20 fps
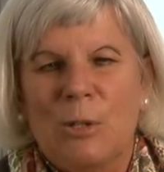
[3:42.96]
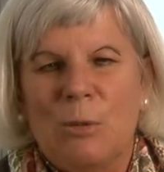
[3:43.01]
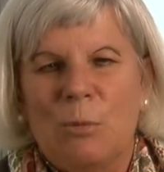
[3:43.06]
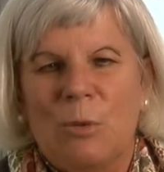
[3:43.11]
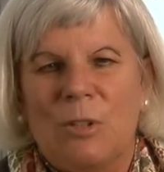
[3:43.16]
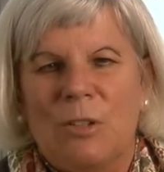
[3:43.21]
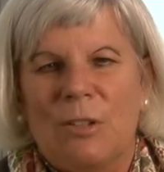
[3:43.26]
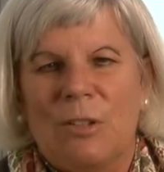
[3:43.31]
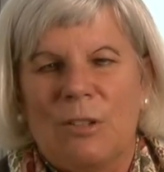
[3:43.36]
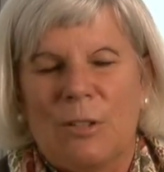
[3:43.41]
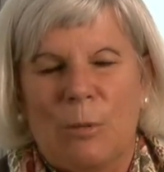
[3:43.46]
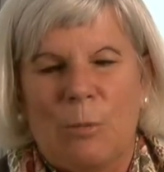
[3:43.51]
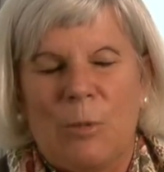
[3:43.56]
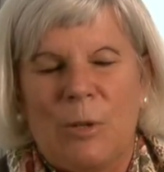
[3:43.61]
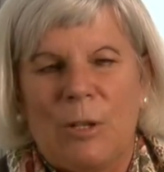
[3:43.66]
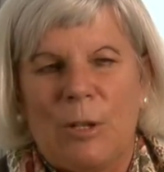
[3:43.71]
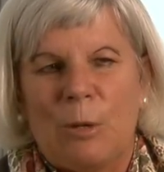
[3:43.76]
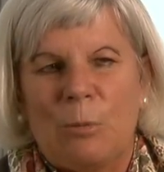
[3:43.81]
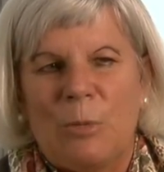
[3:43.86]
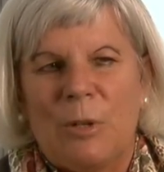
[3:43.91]
which is
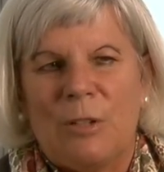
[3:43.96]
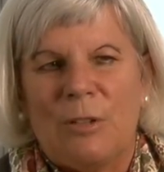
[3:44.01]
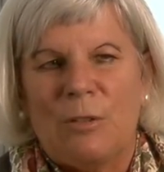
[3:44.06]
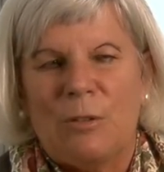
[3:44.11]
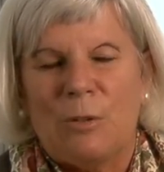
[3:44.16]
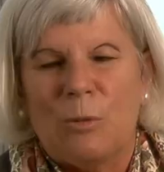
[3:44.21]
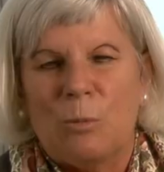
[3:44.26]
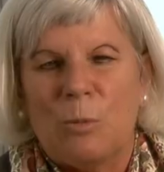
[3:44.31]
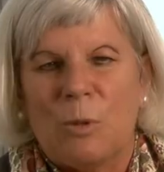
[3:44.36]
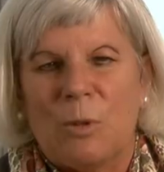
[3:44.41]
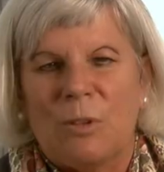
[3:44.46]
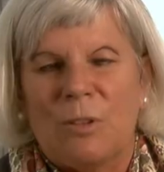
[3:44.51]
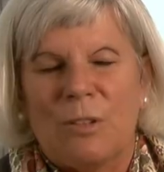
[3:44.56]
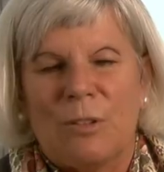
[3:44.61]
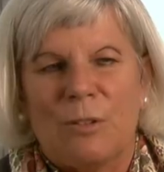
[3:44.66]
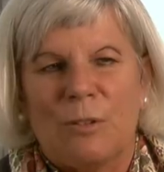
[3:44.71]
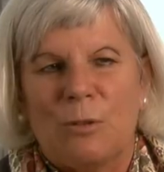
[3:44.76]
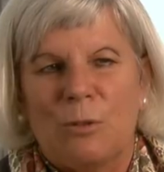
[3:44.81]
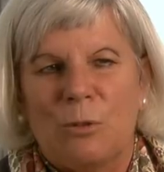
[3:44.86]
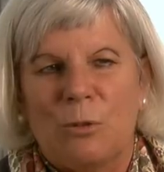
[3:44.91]
something our president wants
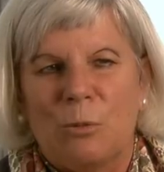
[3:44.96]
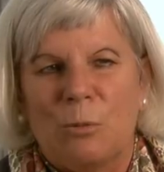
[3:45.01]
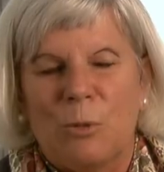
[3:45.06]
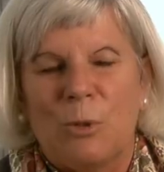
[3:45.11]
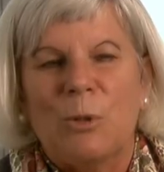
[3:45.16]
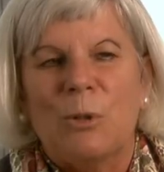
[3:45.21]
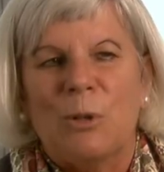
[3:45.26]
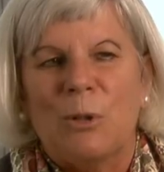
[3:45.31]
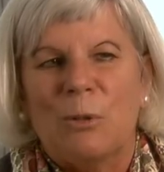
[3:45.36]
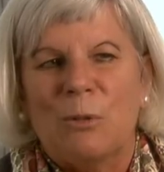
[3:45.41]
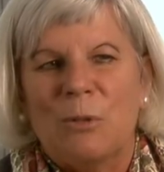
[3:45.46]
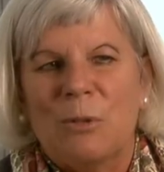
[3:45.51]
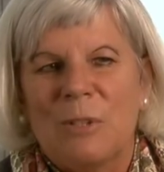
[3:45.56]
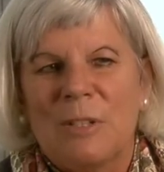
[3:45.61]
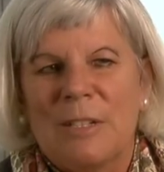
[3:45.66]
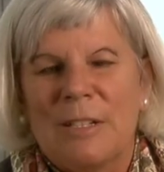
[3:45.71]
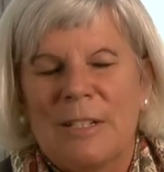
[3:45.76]
us to do more of.